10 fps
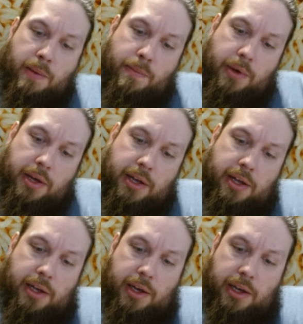
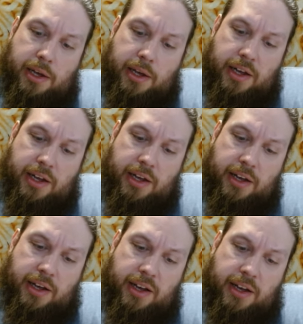Um,
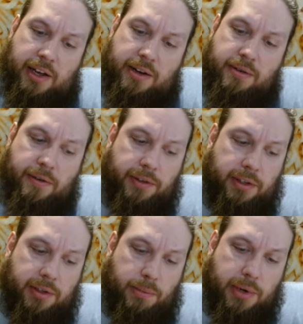I don't
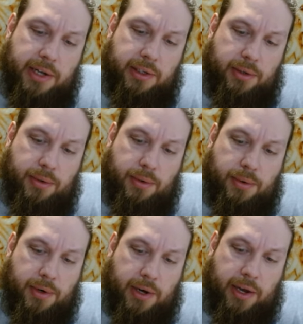know if this is a breast
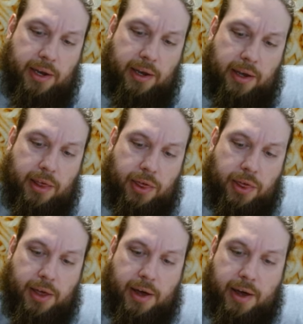or a
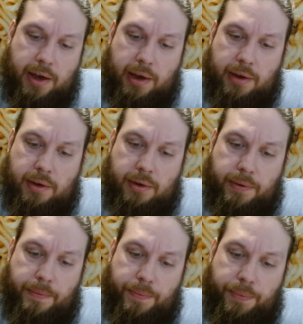thigh,